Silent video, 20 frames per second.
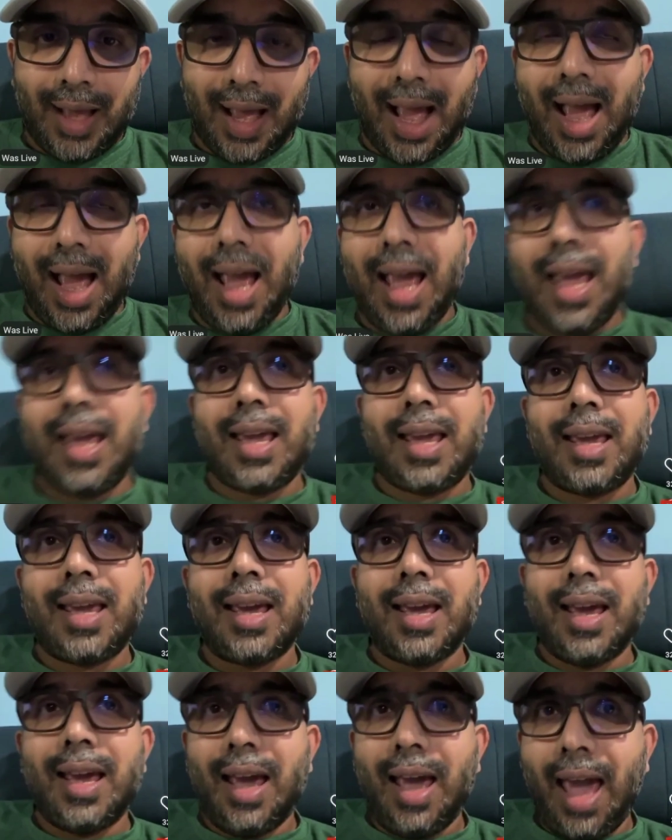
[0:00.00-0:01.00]
I
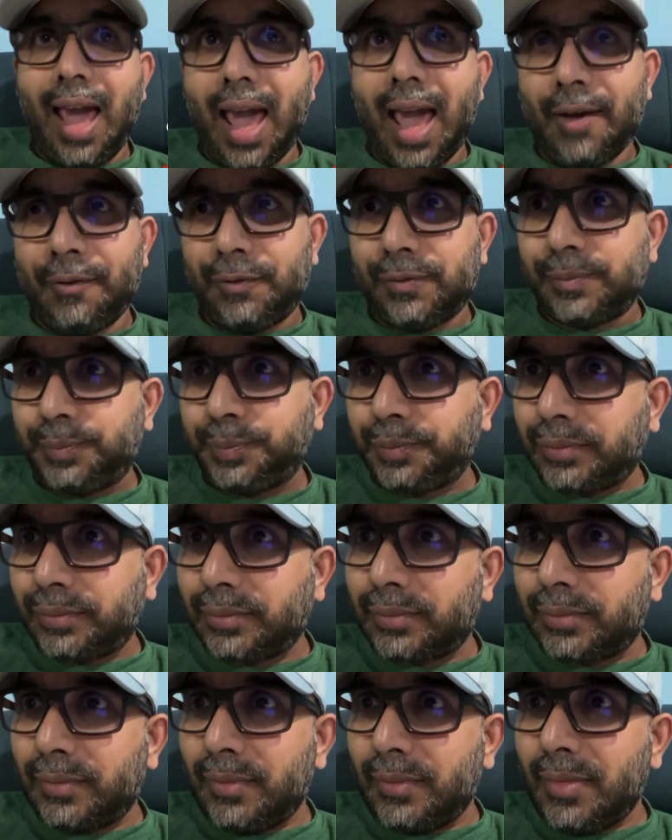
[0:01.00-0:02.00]
have
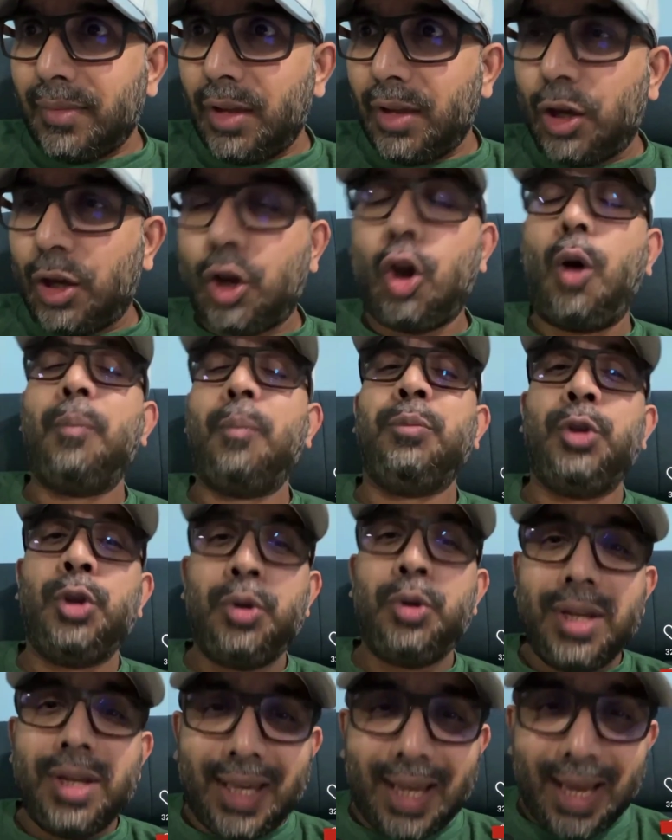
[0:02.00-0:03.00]

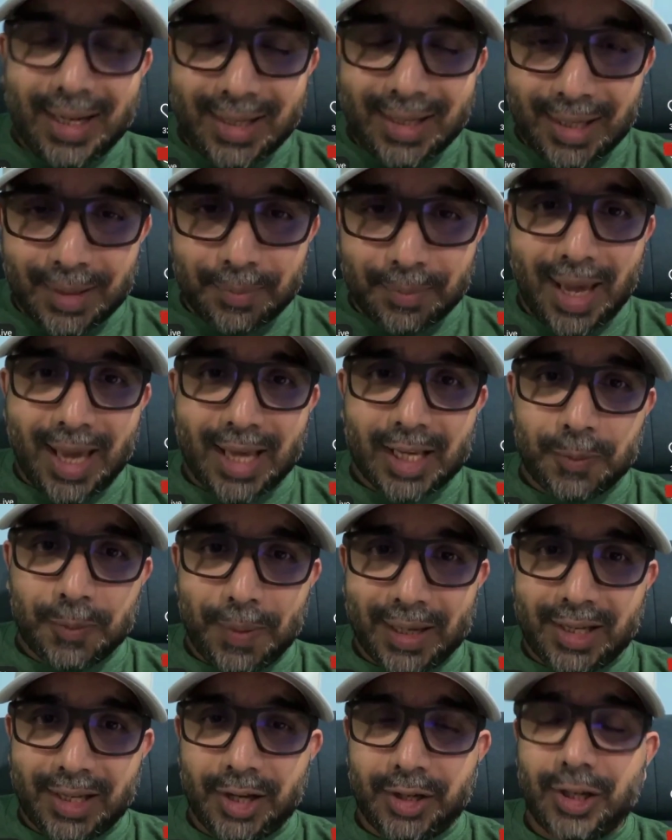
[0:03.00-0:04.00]
communicated my
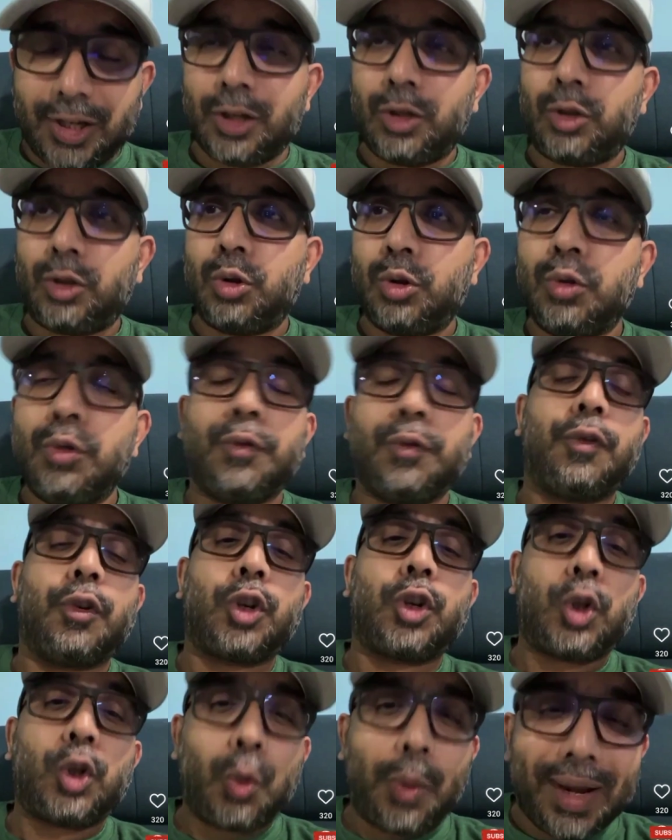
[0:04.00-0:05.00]
expectation to you
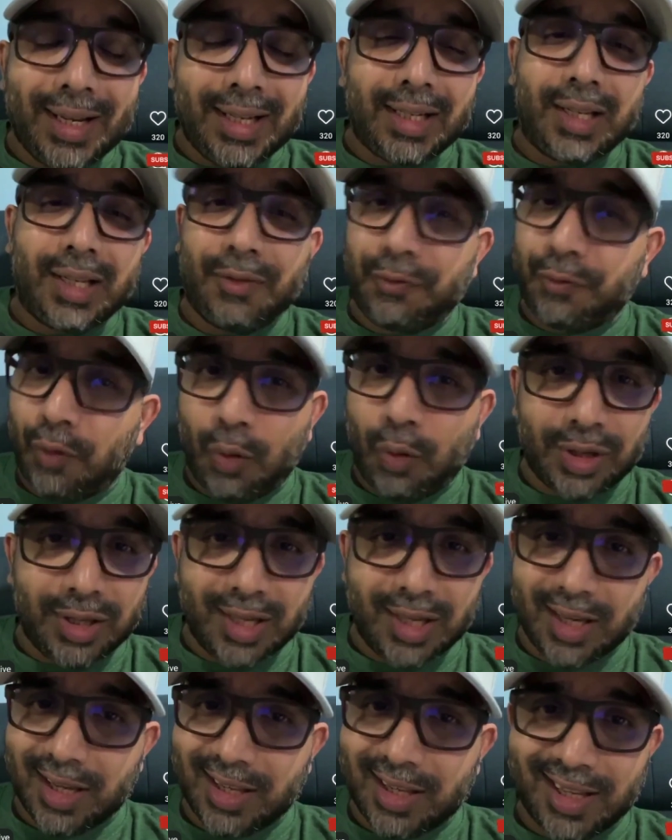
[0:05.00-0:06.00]
for 24
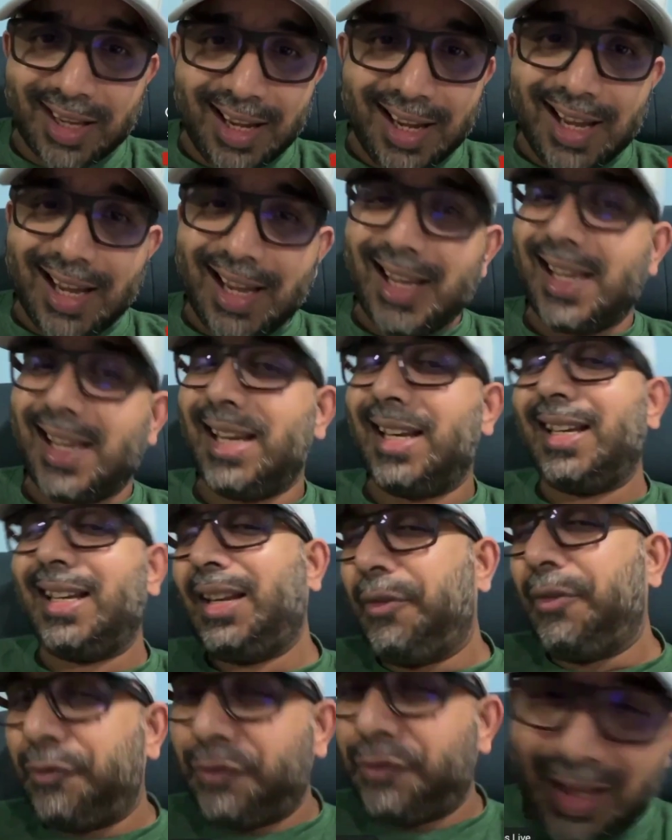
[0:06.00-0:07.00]
years in
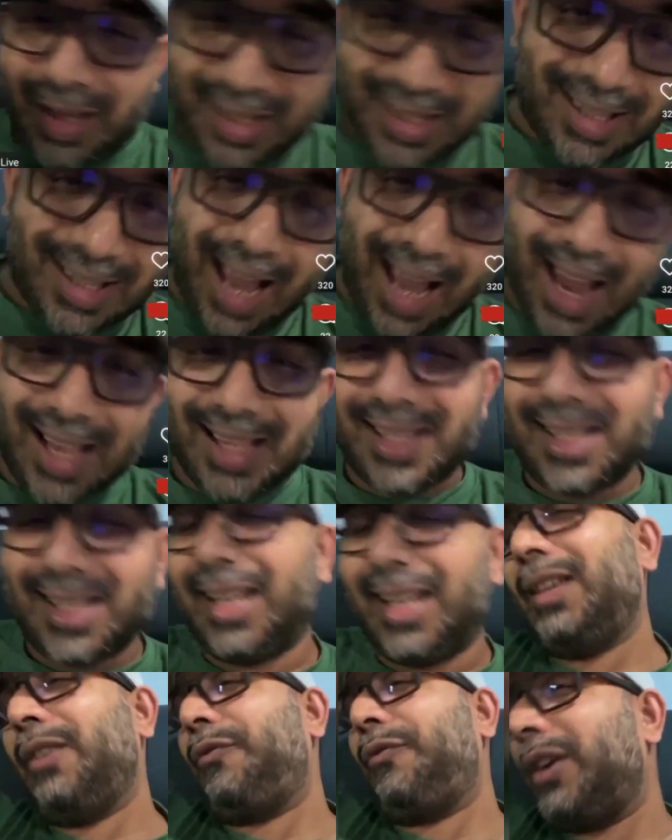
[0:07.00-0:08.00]
different styles,
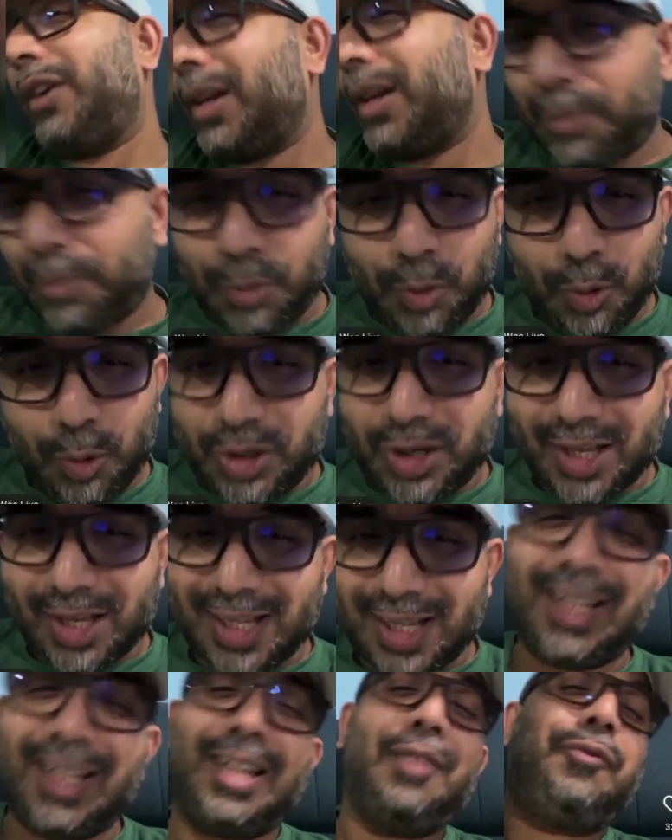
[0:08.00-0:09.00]
in different
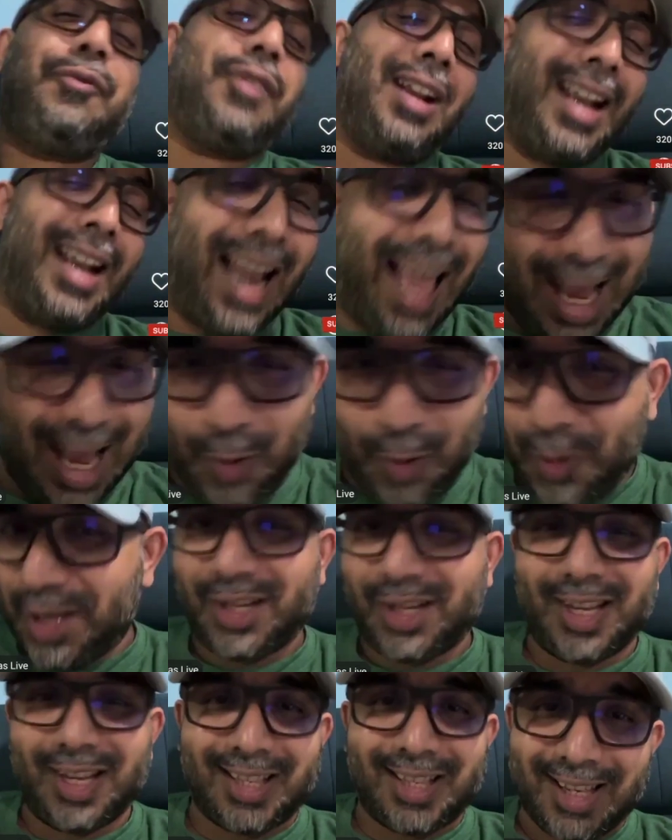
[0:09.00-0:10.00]
approaches, in different
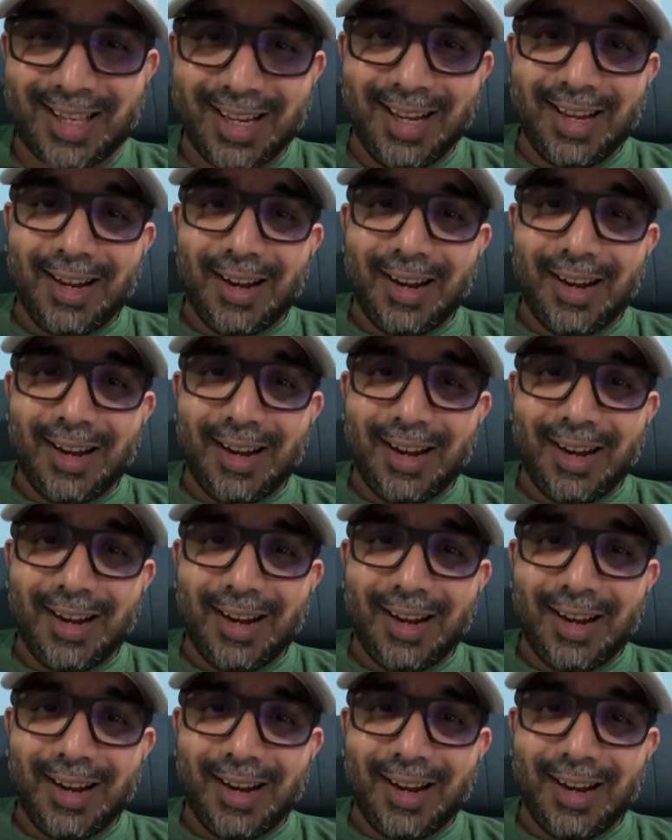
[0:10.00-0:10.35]
languages,